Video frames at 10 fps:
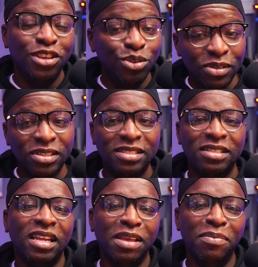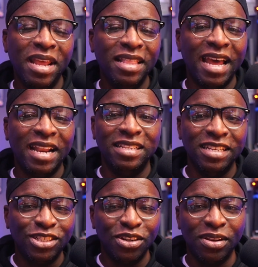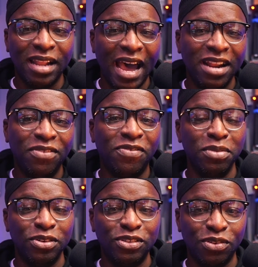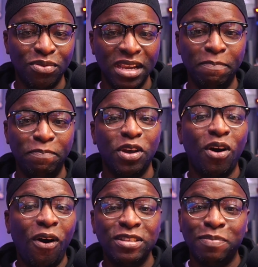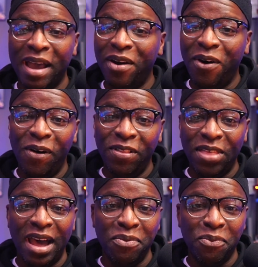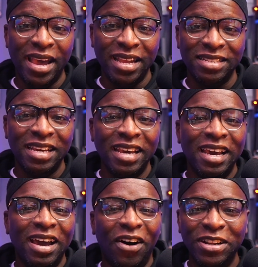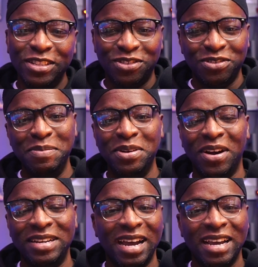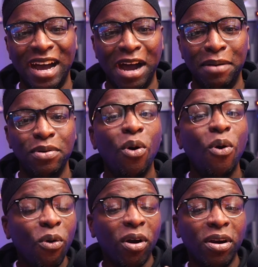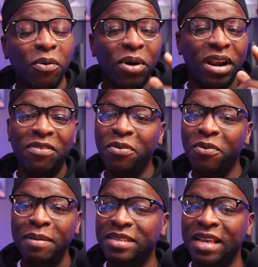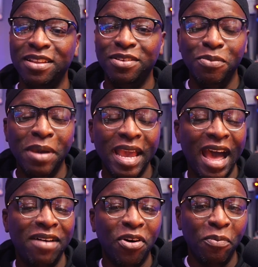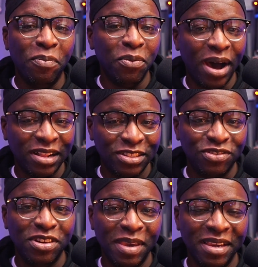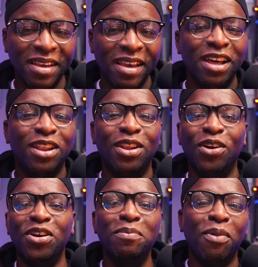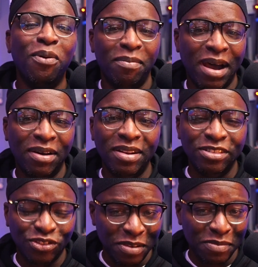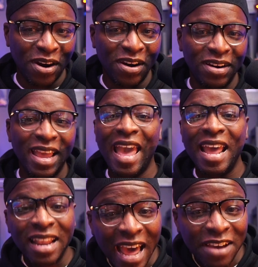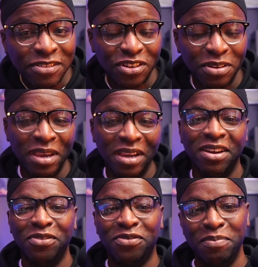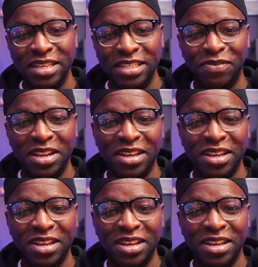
Use this to eliminate that additional light from your screen caused by all that white on StreamYard.com or whatever website you may have open while streaming. Learn more about StreamYard and live streaming from these